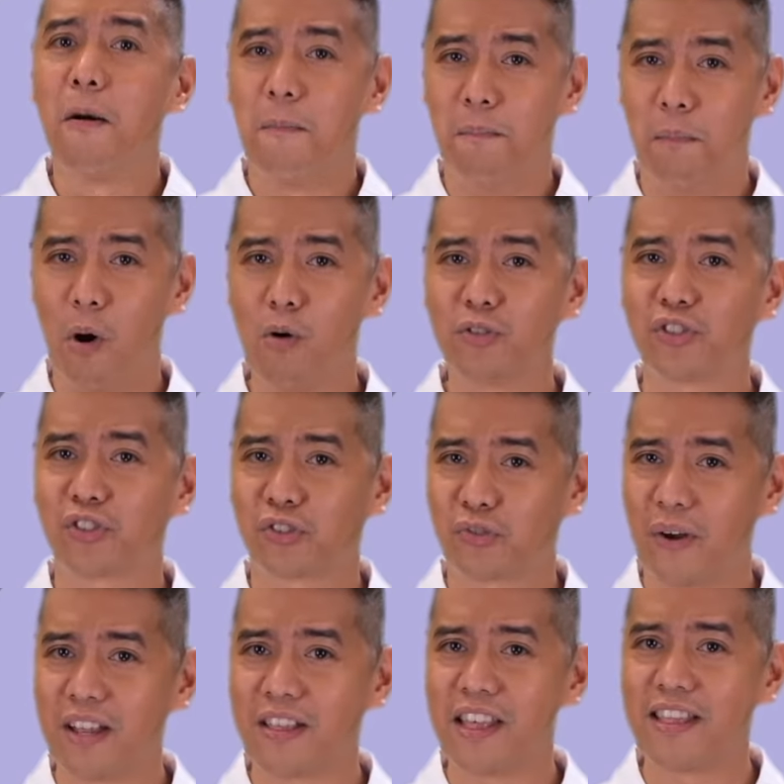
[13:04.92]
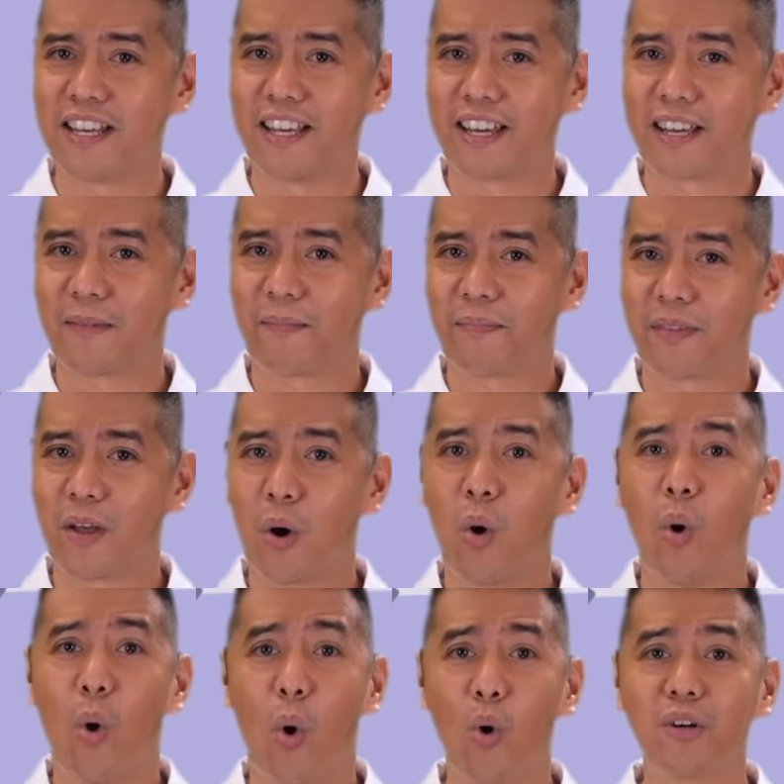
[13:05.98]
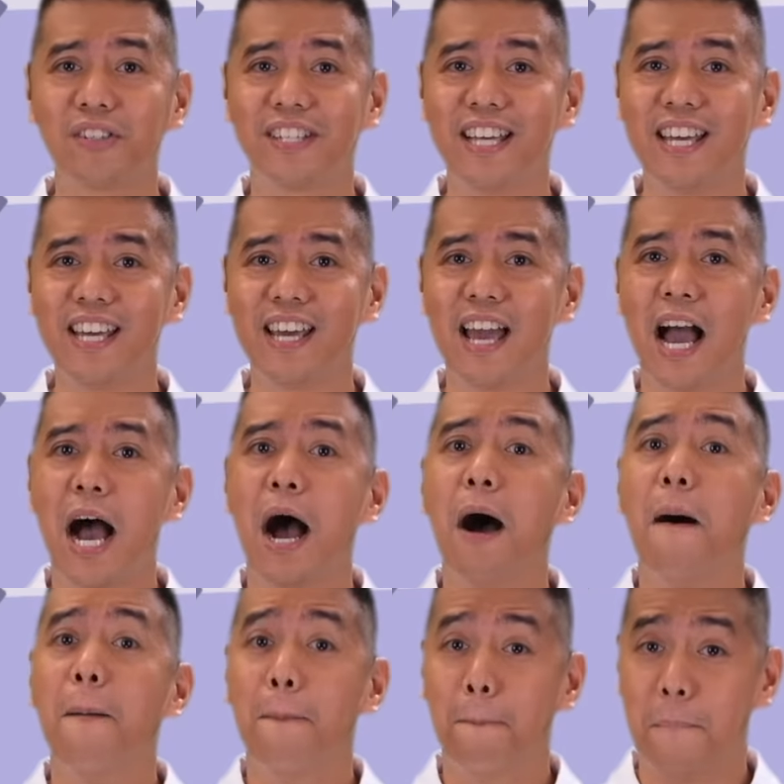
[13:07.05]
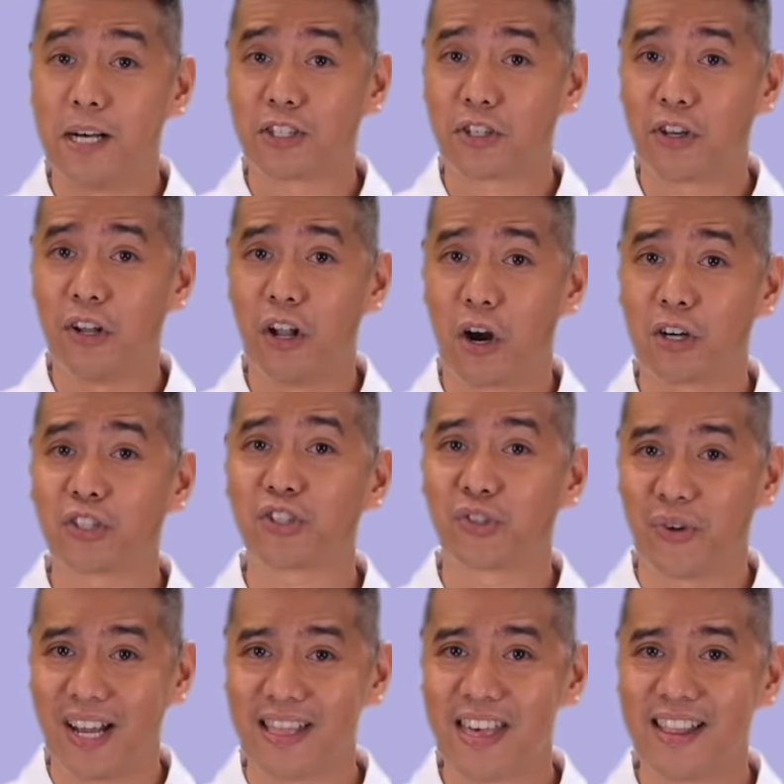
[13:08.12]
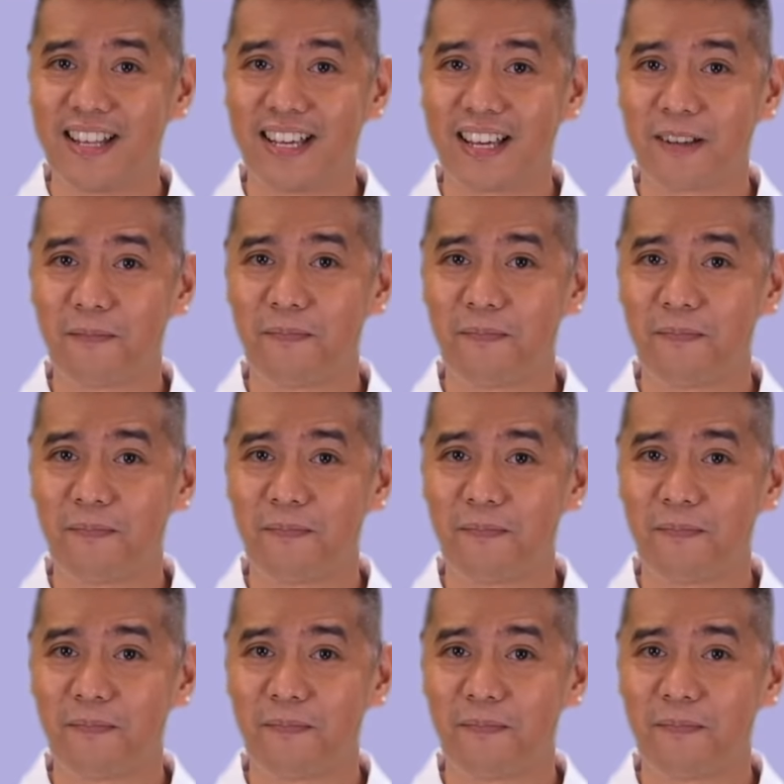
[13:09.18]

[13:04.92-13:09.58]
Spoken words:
bone strengthening? Or D, muscular strengthening?